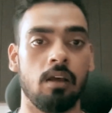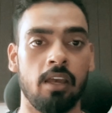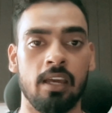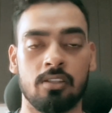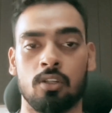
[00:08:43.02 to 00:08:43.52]

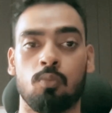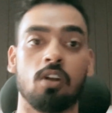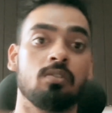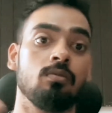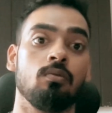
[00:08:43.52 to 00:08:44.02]
Ashish,
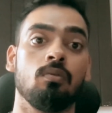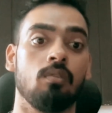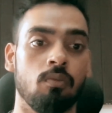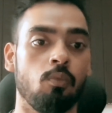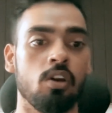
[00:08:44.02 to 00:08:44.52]

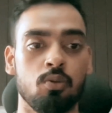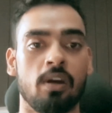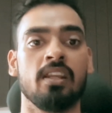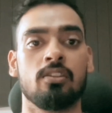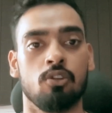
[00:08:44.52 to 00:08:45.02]
what do I
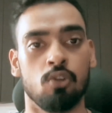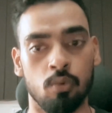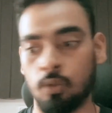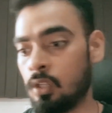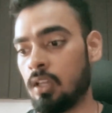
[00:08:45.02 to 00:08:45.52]
need to
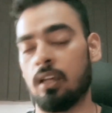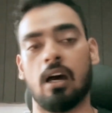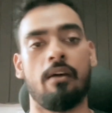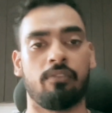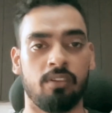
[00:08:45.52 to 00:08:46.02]
do
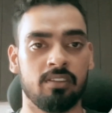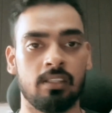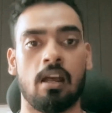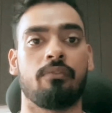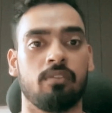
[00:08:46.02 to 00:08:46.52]
after this
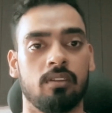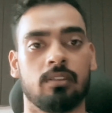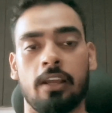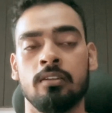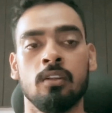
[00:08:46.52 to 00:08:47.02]
and after this,
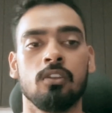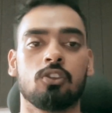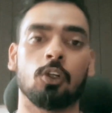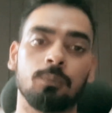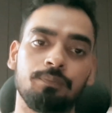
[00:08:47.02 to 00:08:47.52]
right?
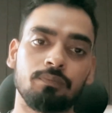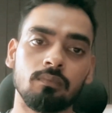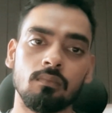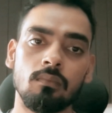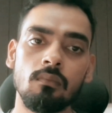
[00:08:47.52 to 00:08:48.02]
So
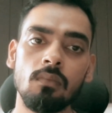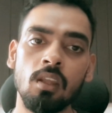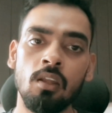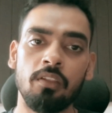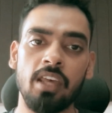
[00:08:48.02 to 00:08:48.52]

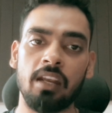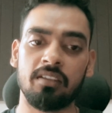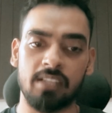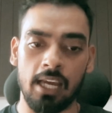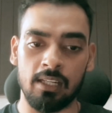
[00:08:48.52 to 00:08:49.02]
they are
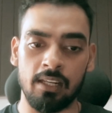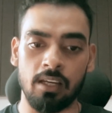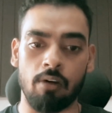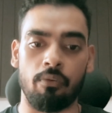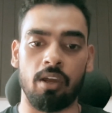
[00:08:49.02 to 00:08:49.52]
exactly
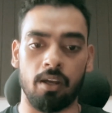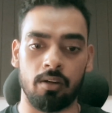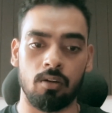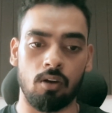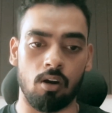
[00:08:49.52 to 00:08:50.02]

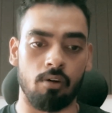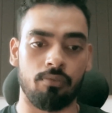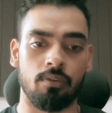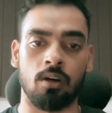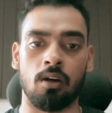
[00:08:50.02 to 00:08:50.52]
aware
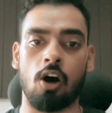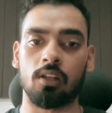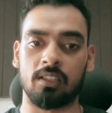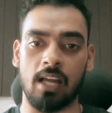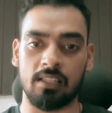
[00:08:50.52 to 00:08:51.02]
of all
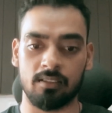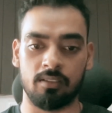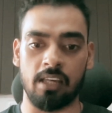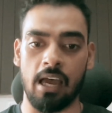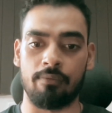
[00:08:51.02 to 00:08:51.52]
the tasks
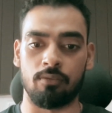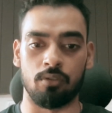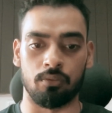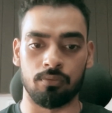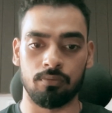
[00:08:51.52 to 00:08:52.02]
they have to do.